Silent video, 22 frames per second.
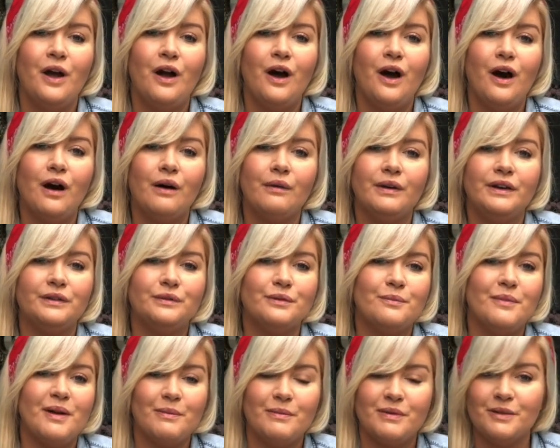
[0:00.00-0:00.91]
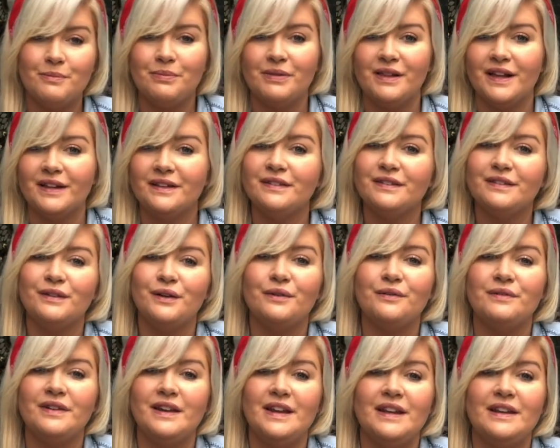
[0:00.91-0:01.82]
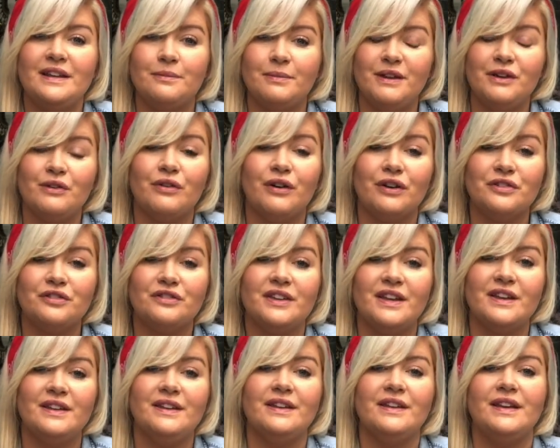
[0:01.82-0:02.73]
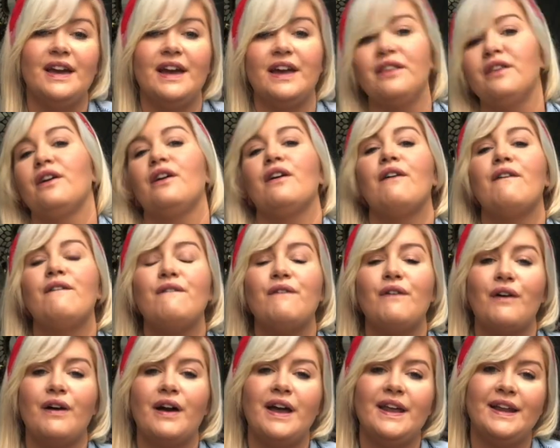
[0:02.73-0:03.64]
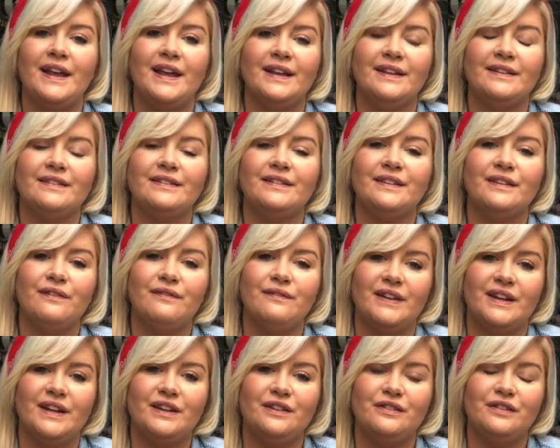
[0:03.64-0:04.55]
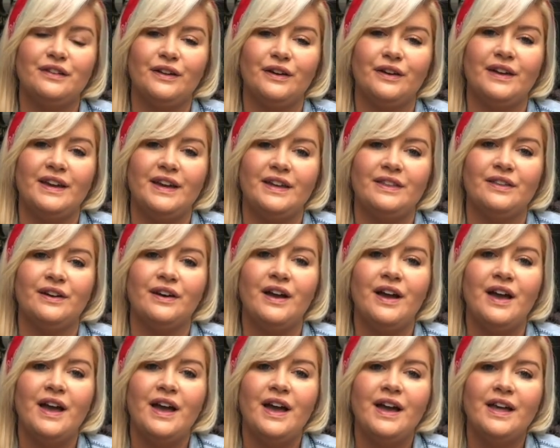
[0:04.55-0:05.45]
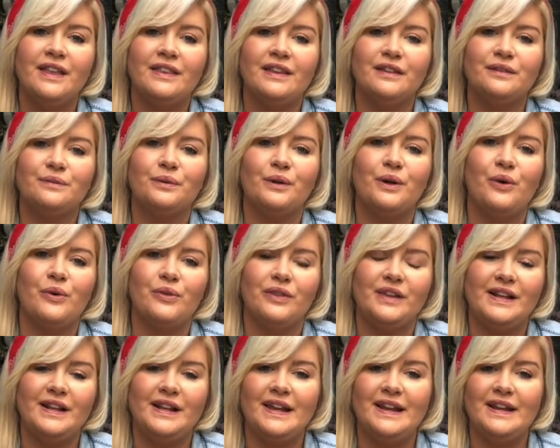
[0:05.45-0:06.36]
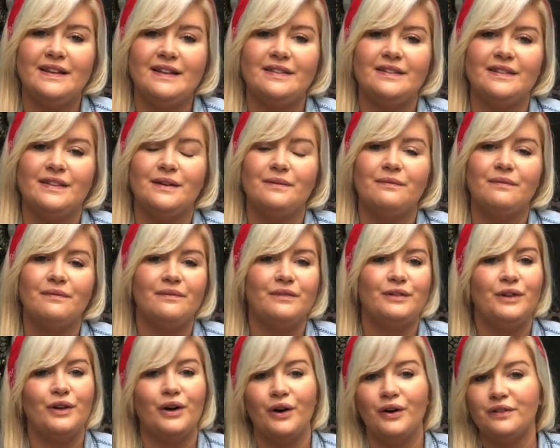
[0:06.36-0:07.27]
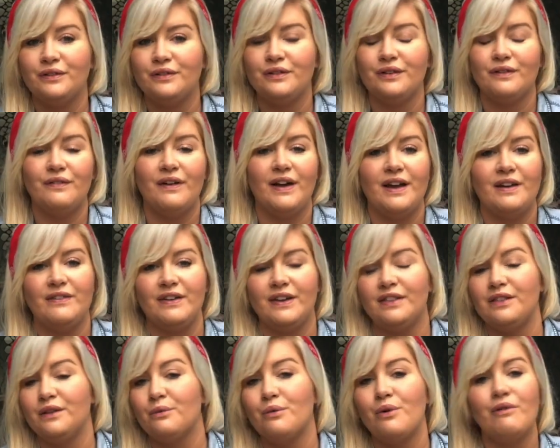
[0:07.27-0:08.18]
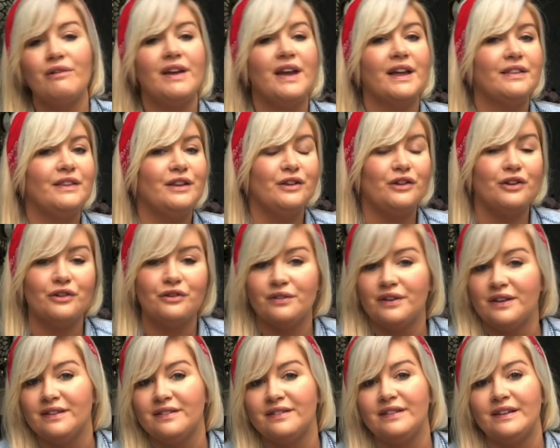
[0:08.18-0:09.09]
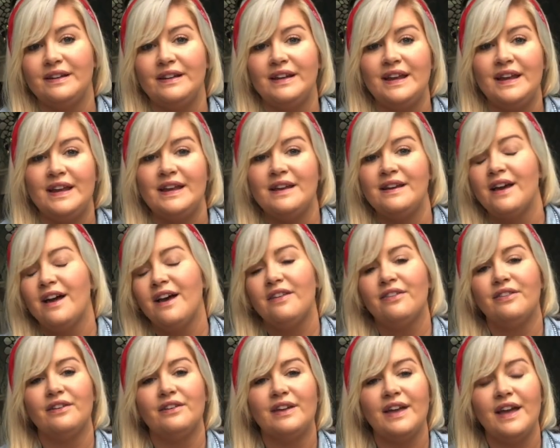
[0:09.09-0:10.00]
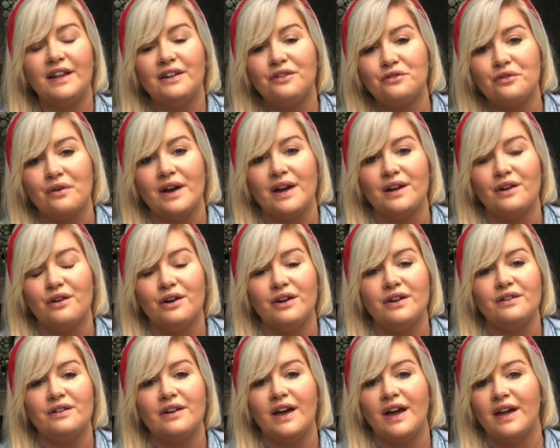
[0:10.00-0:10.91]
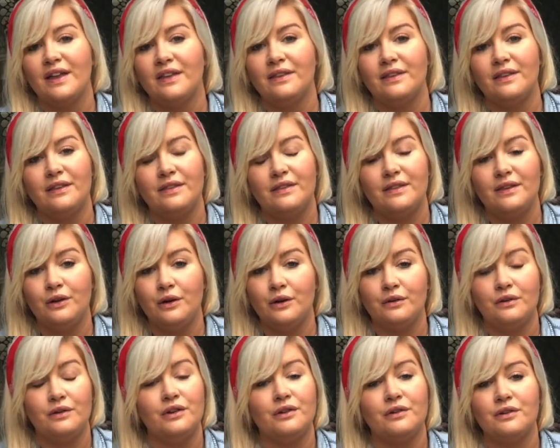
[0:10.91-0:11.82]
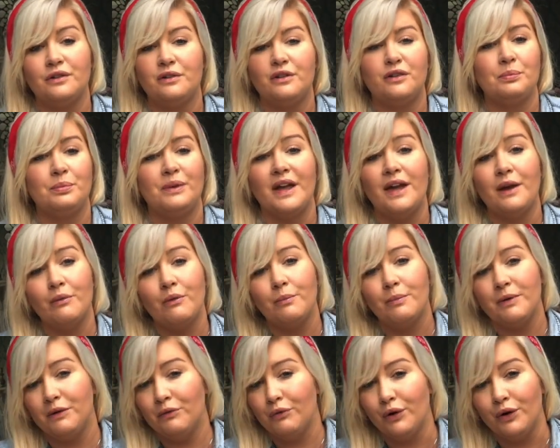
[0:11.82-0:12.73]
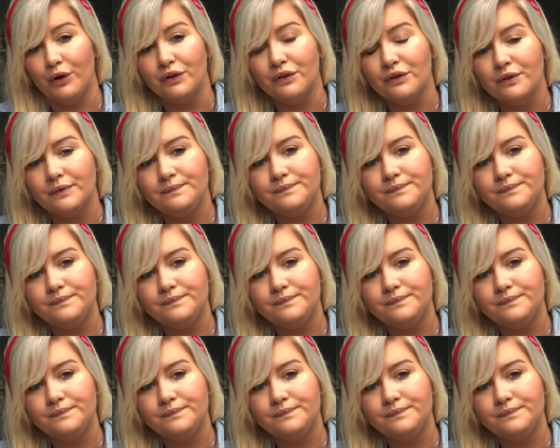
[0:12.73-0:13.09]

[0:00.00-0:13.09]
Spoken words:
Always remember that plants don't need to be crushed in together for an instant finished look either. This will only lead to them not surviving. They won't get the nutrients they need, they'll get dried out, and your display will be ruined.